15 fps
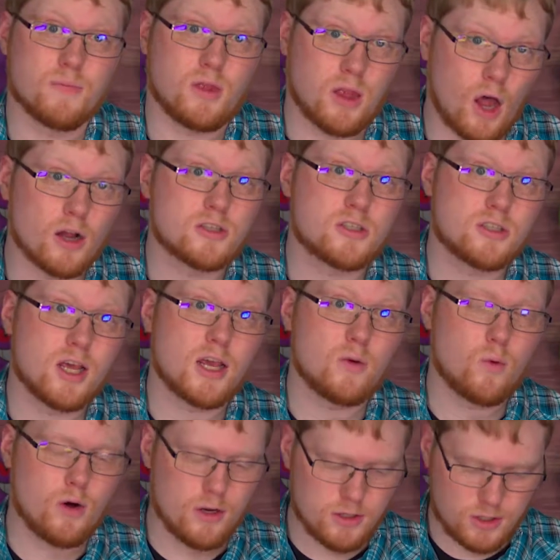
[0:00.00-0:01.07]
launch day
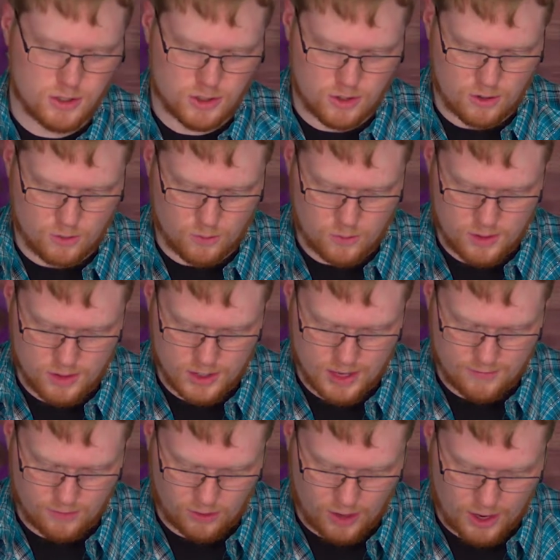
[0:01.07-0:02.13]
ones, so
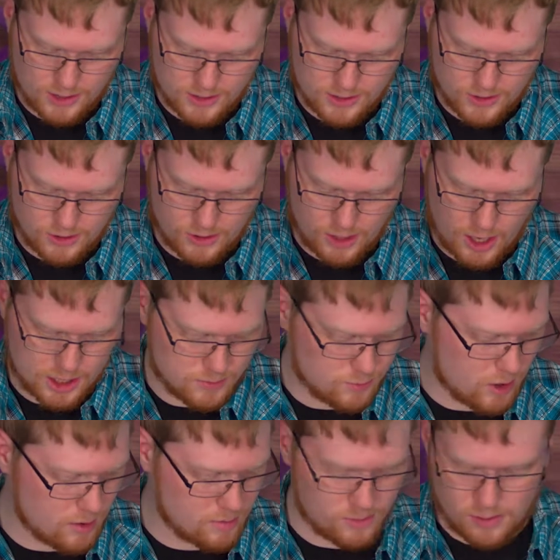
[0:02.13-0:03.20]
they've lost their gloss
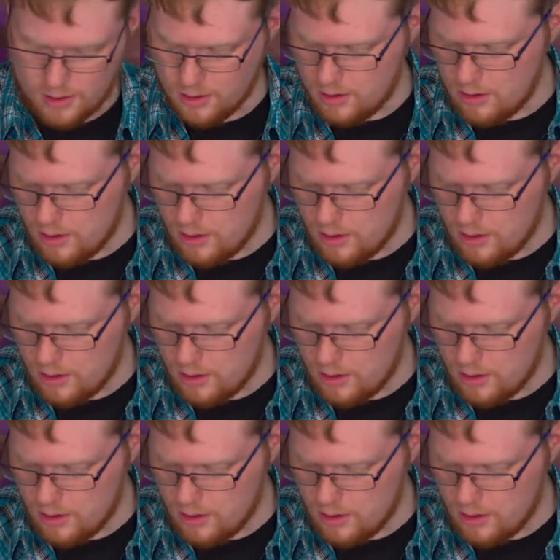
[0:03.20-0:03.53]
probably.